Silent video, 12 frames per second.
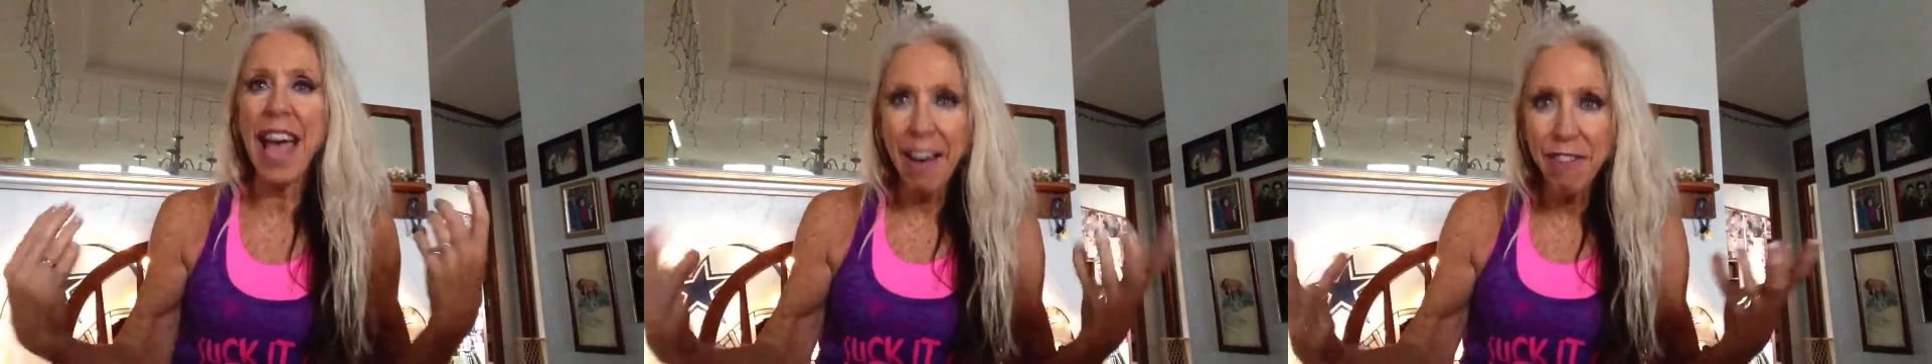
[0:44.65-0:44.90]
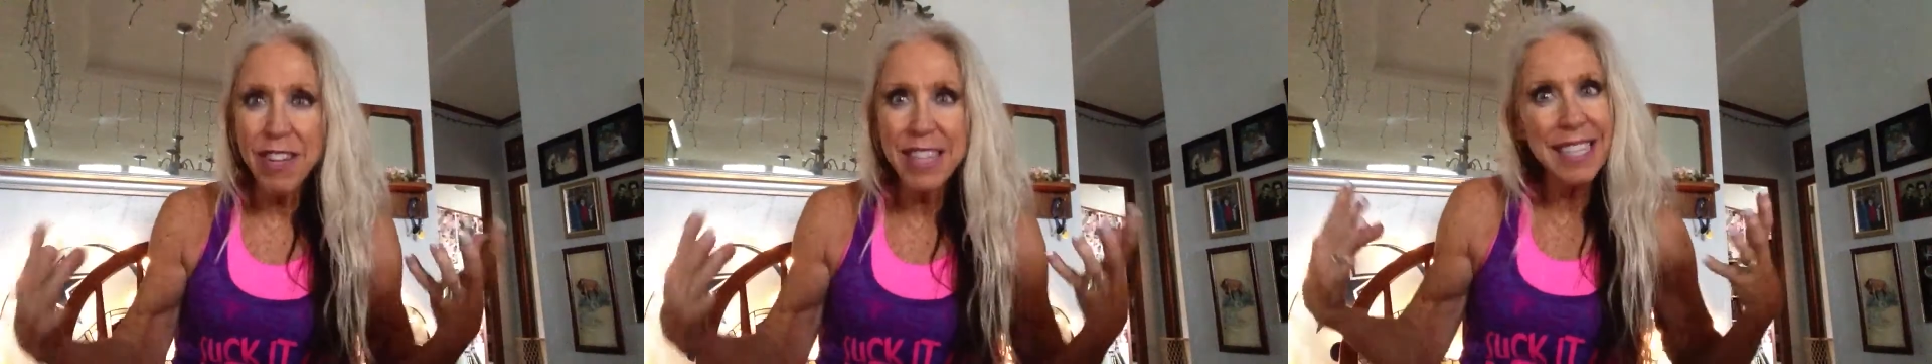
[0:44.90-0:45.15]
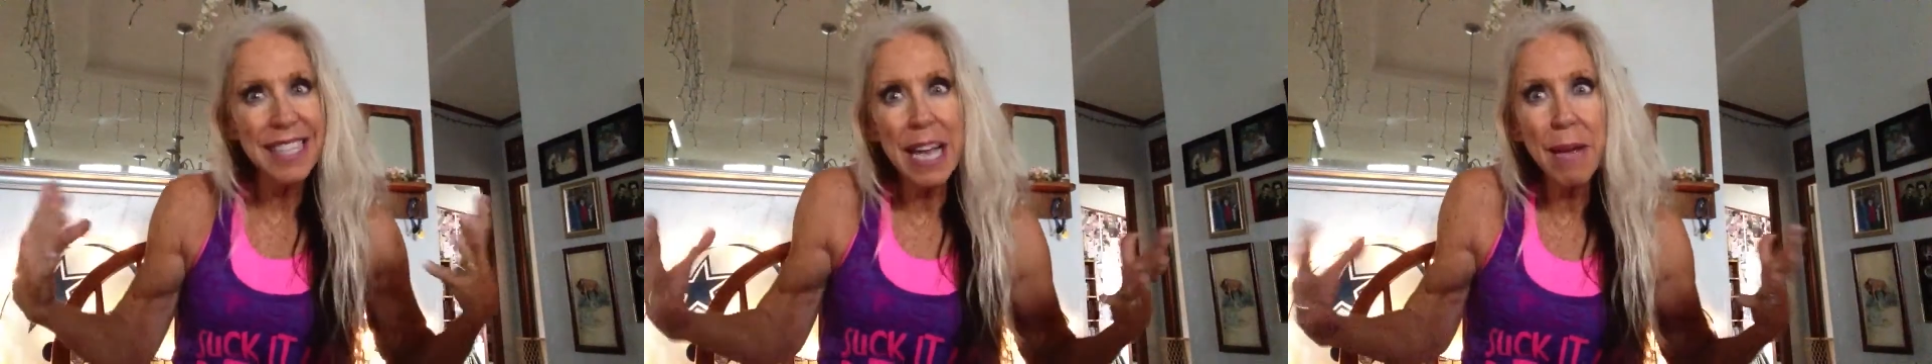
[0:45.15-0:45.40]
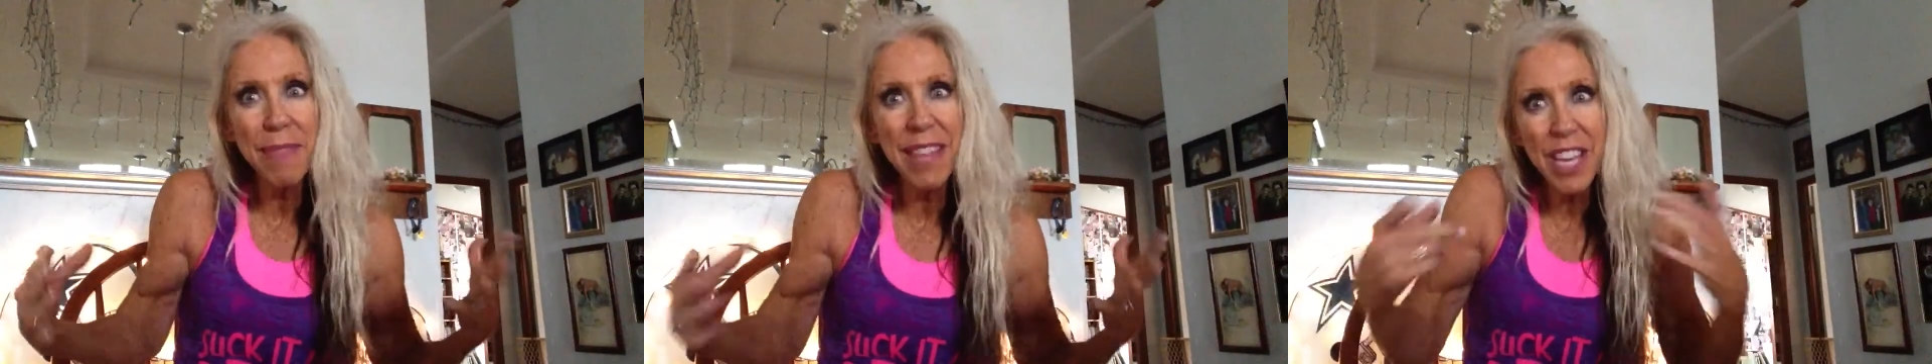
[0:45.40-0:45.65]
after the
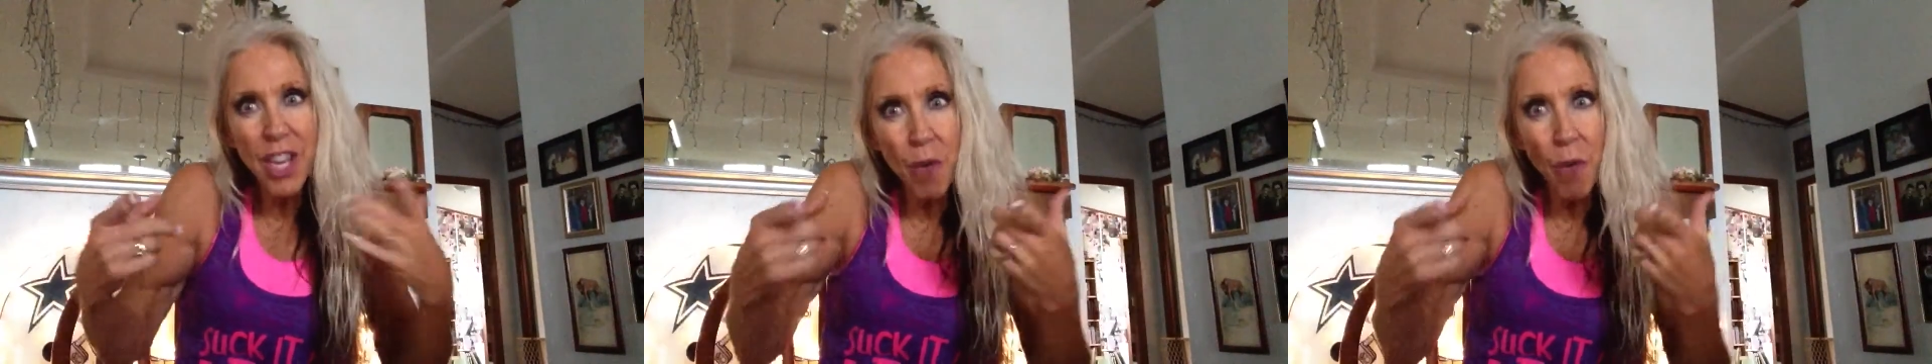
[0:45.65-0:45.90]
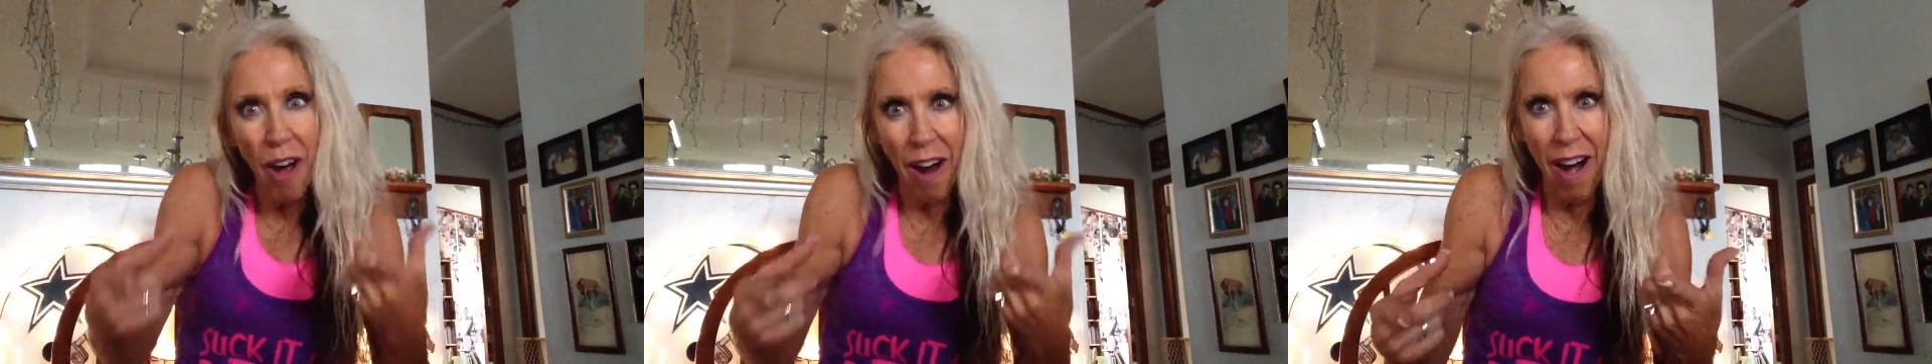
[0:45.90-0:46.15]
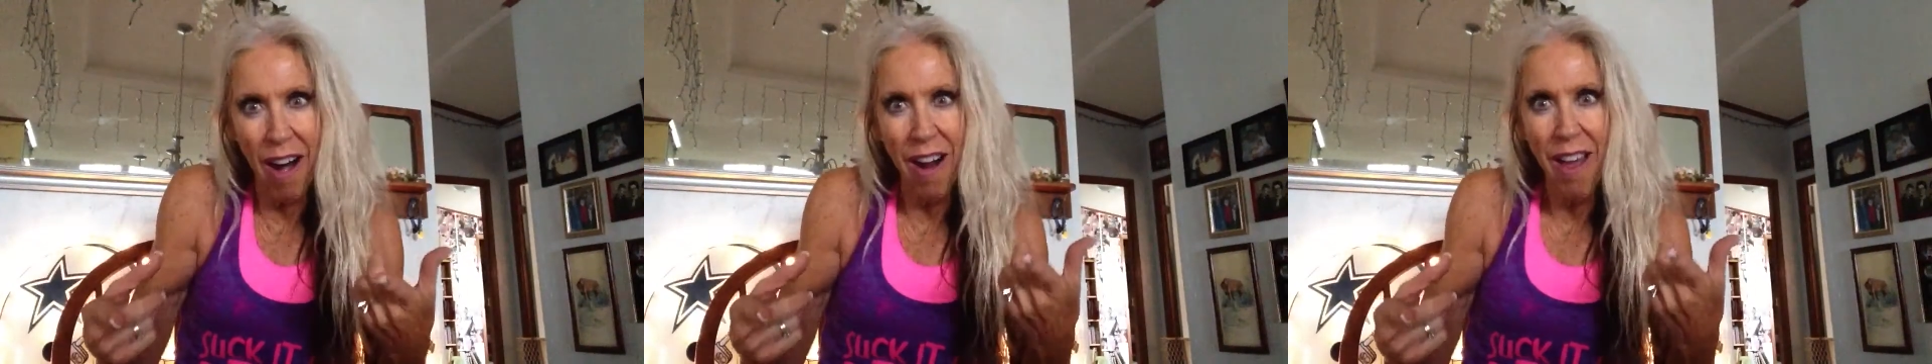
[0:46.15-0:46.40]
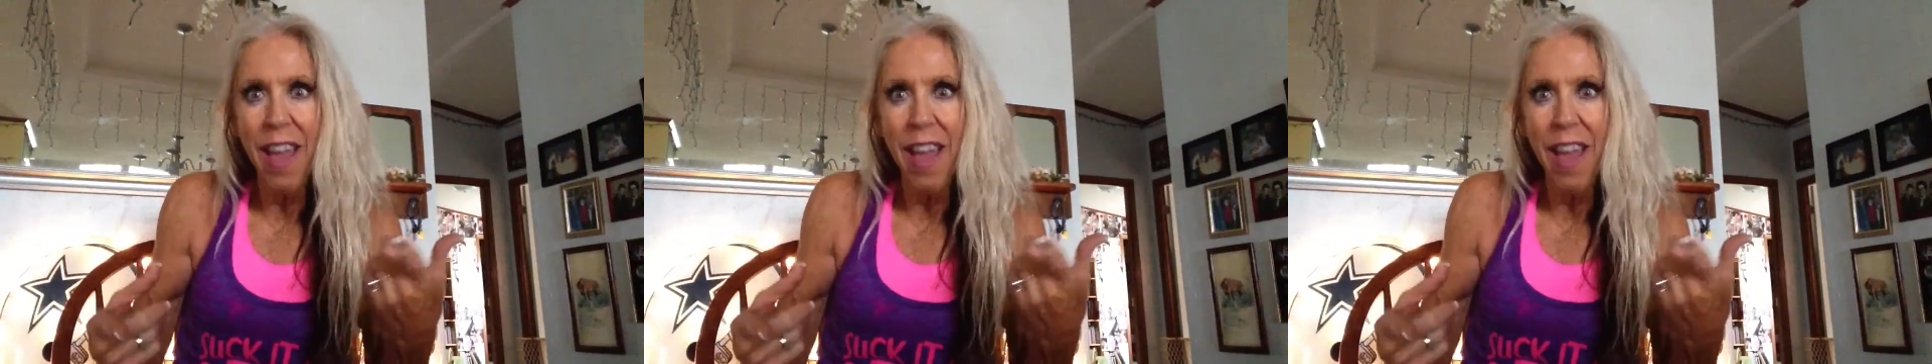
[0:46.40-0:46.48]
same thing you are.